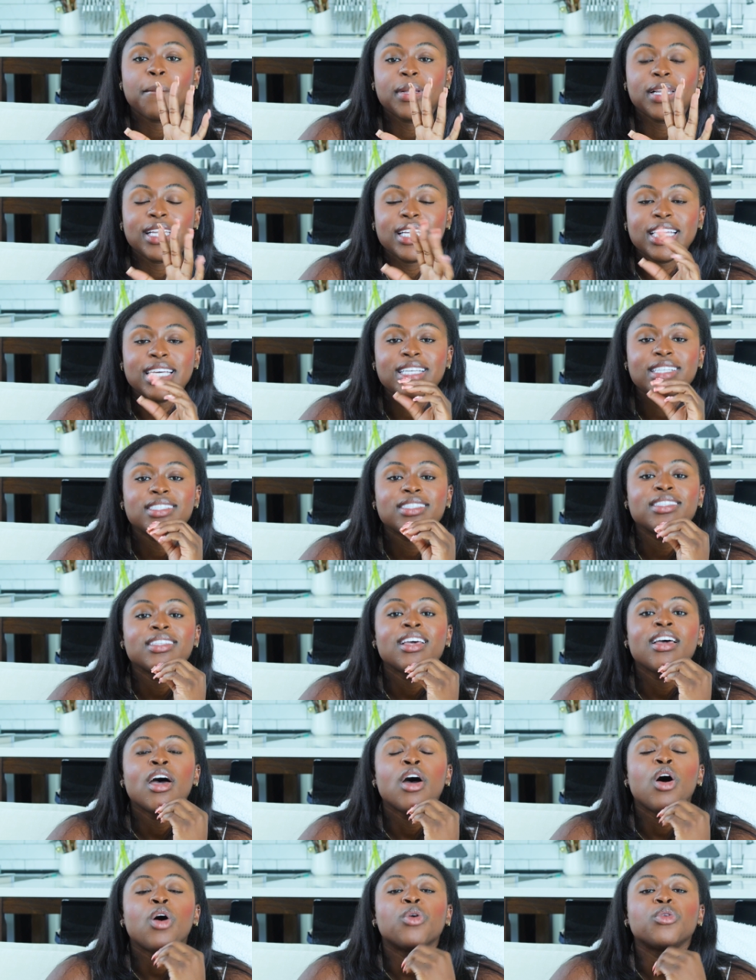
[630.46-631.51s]
please
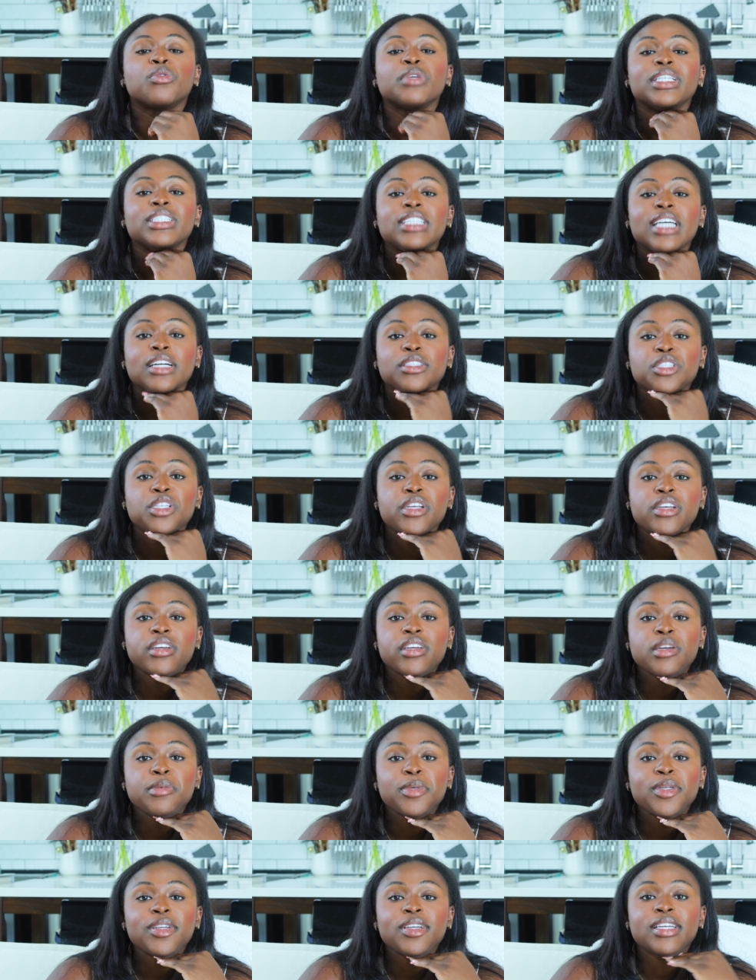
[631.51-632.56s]
reach out to your
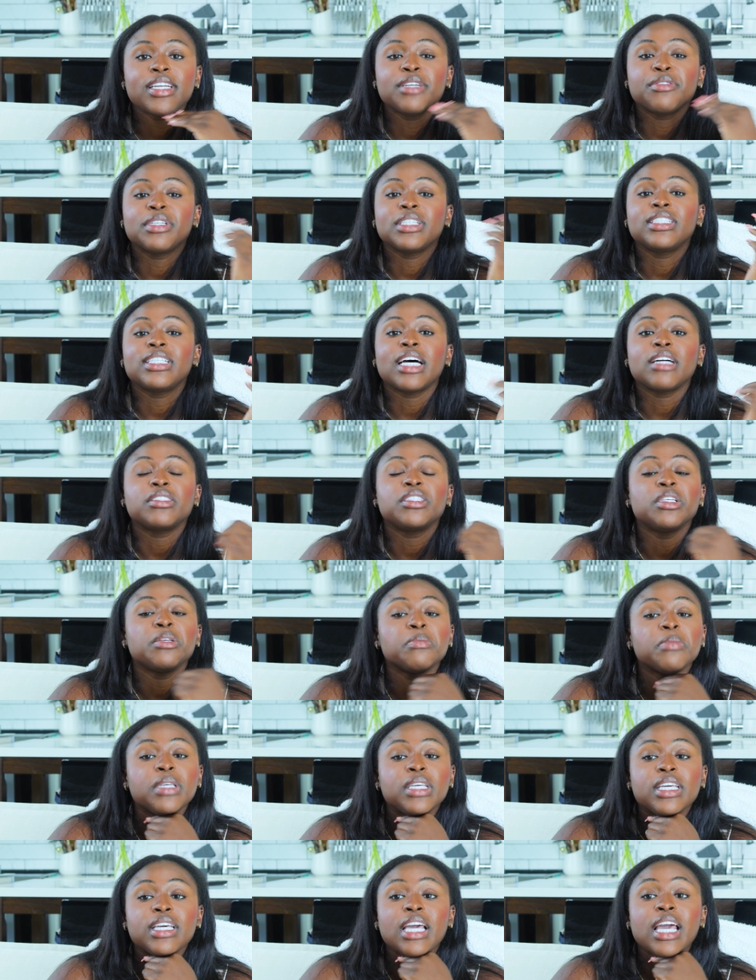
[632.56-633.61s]
community, reach out to
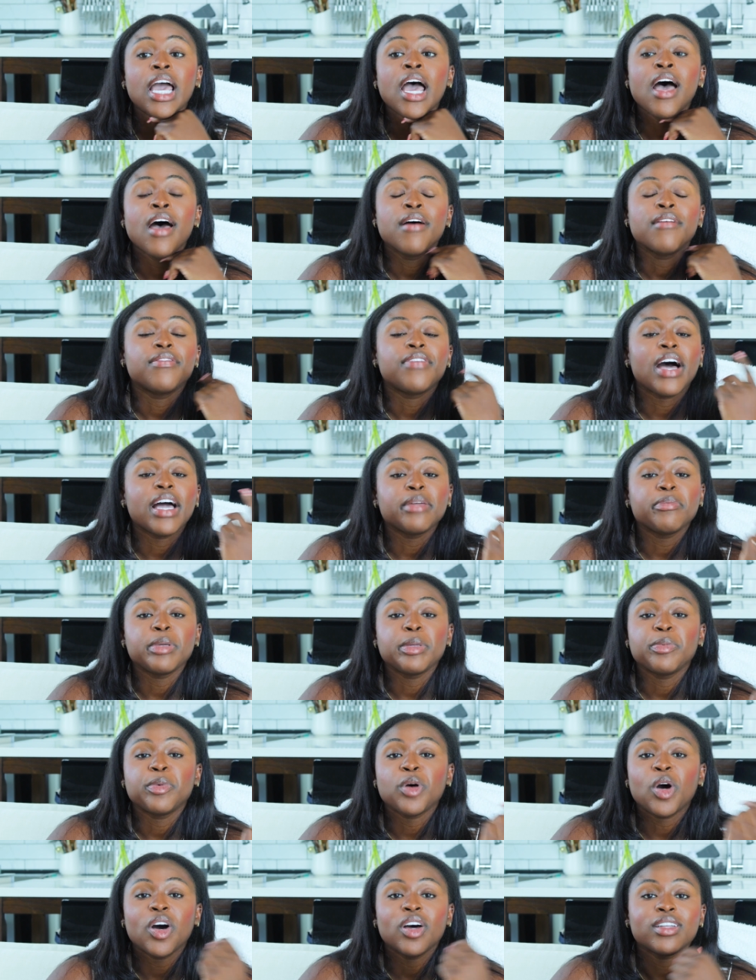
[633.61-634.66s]
me, find
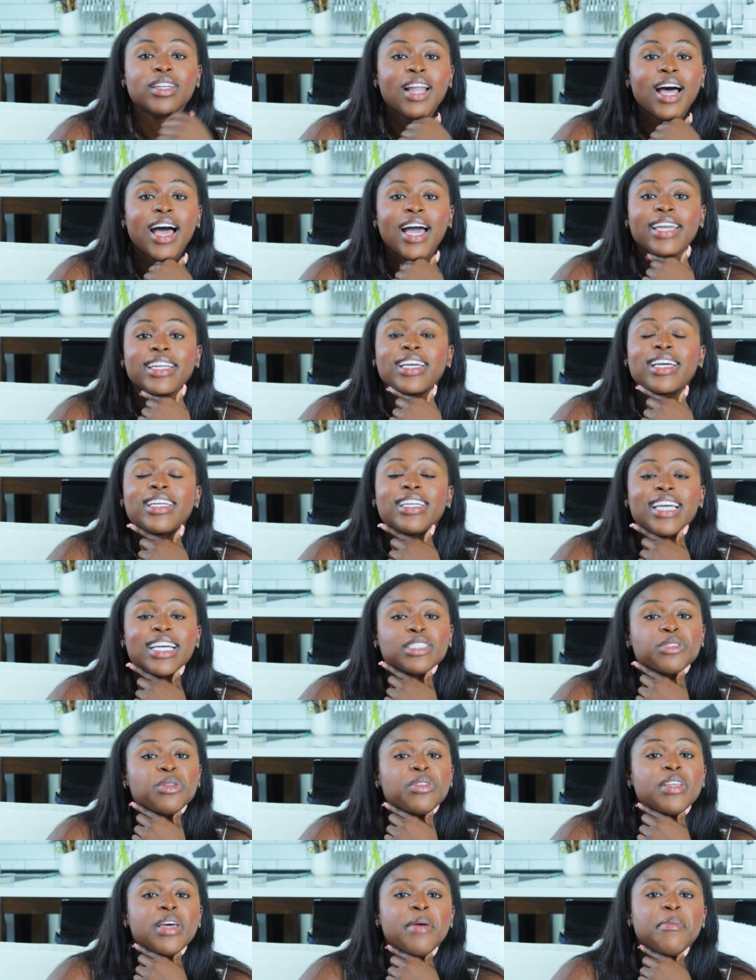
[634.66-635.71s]
people online,
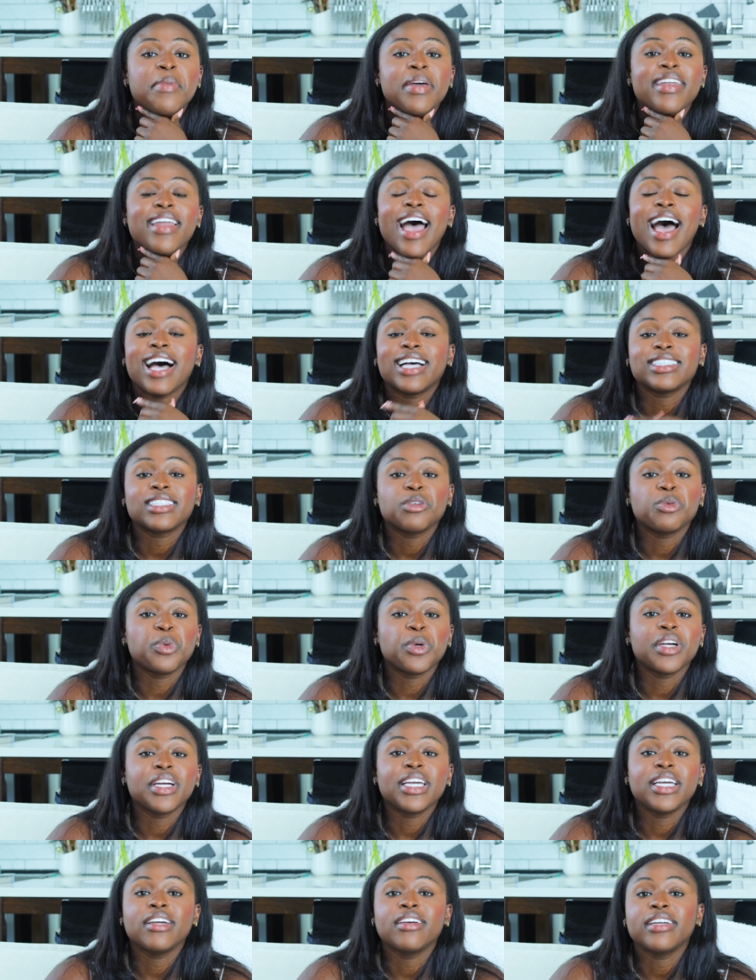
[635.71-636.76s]
connect with them, and ask.
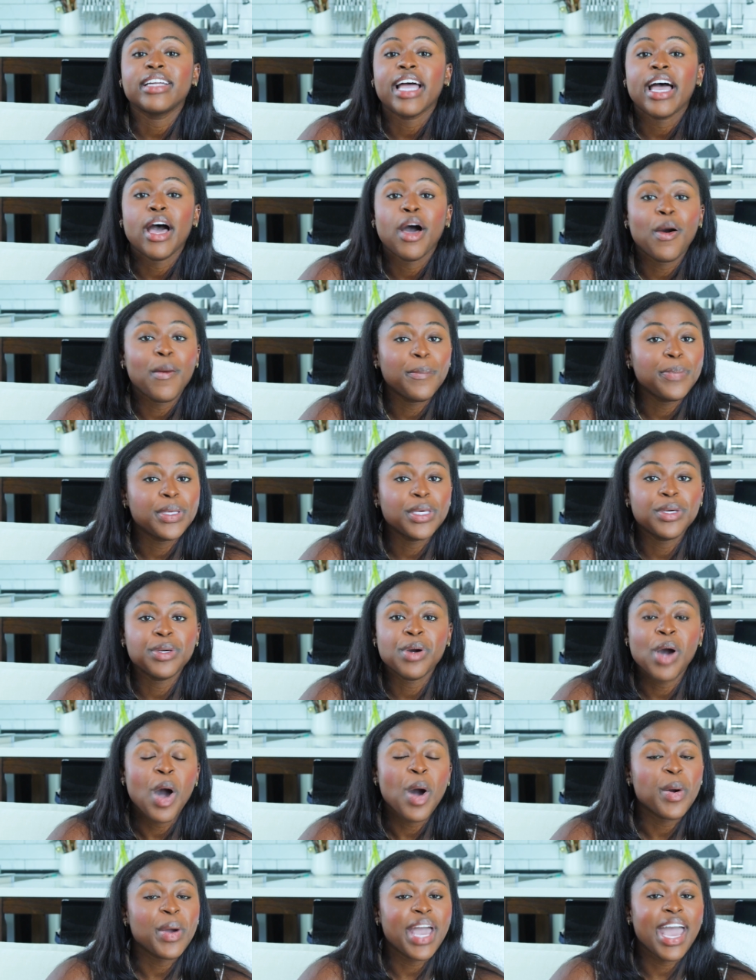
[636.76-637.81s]
We're here to help
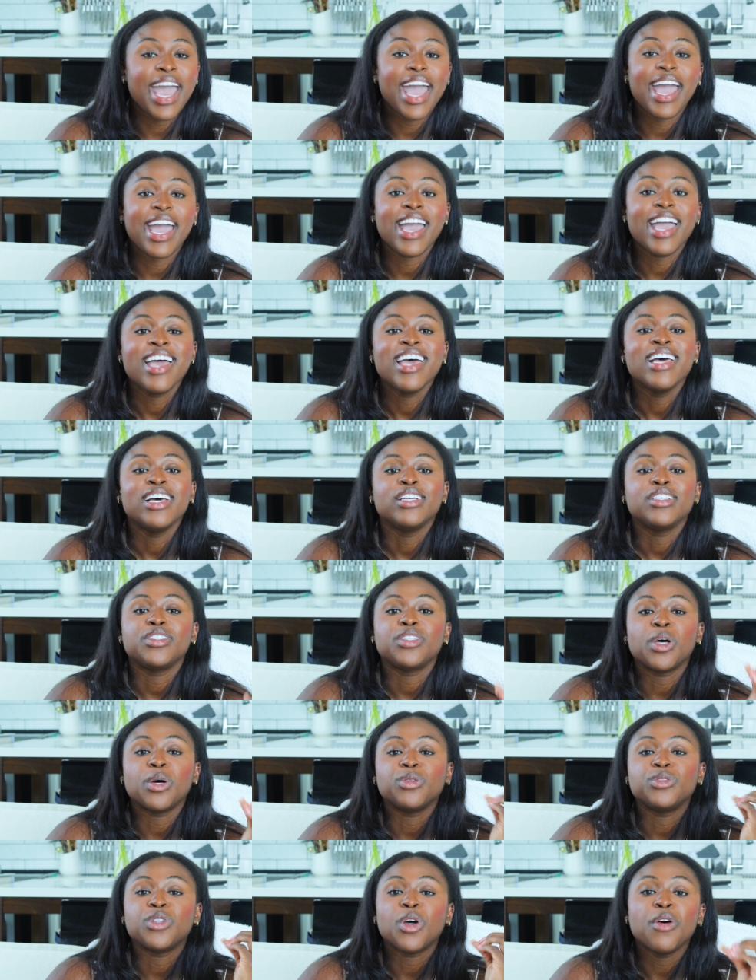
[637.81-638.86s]
you, okay?
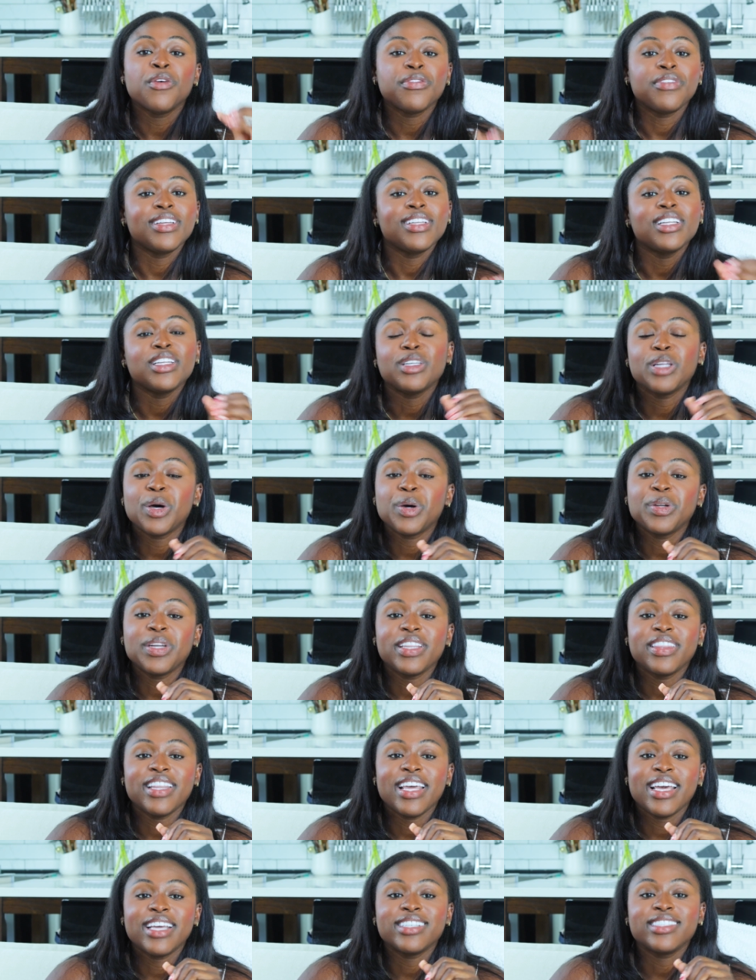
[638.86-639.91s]
So don't feel alone
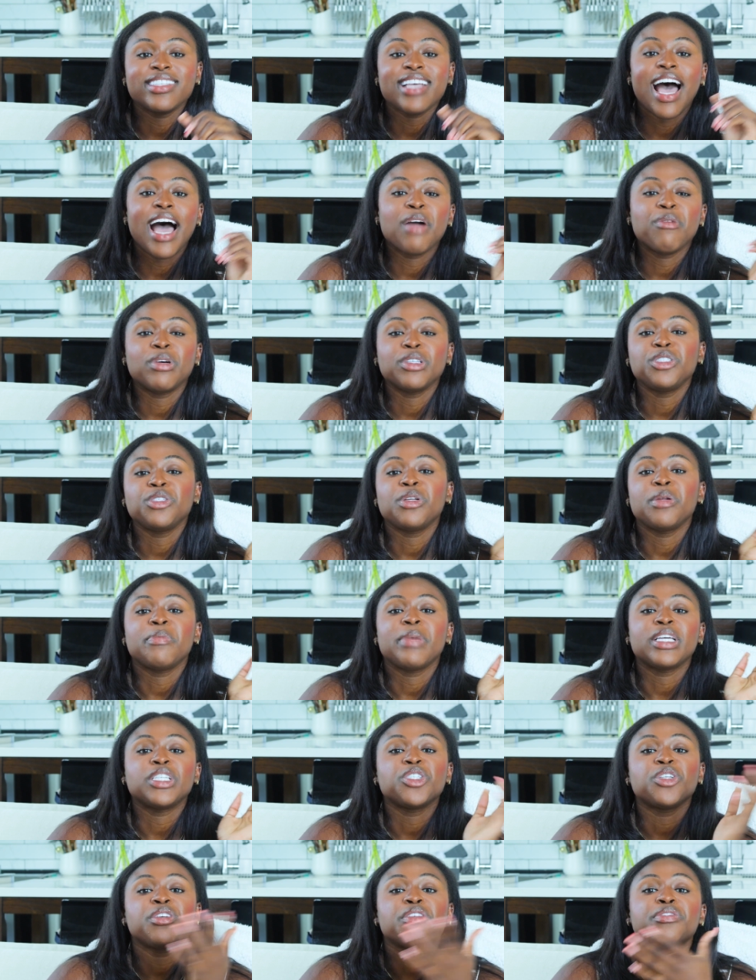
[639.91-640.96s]
in this. I want you to
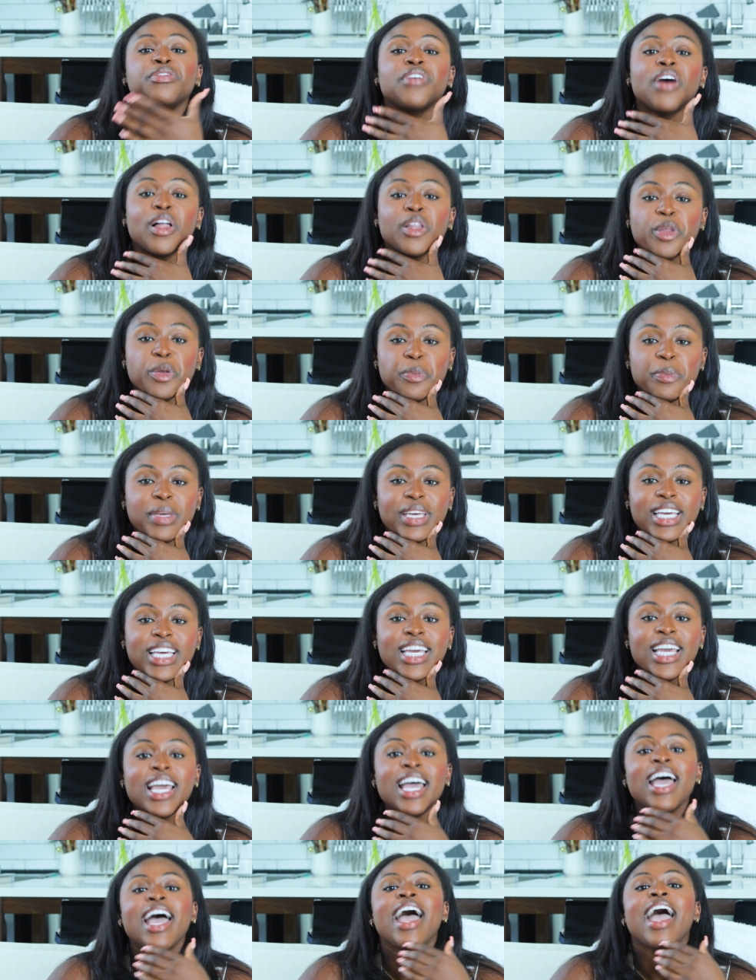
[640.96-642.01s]
make sure to follow
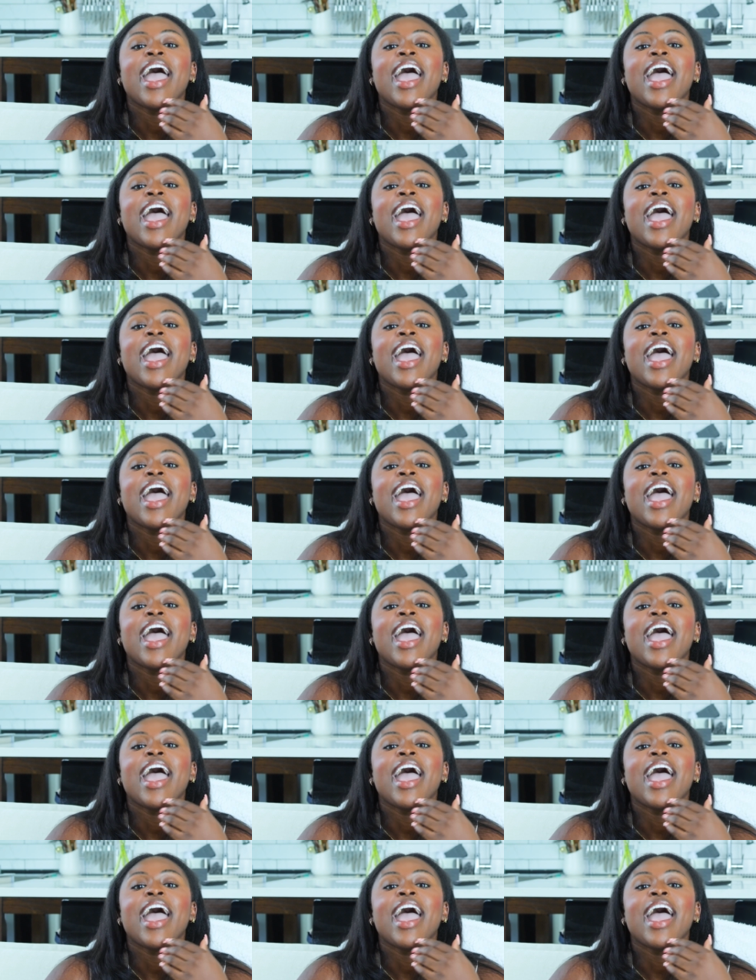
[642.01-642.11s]
me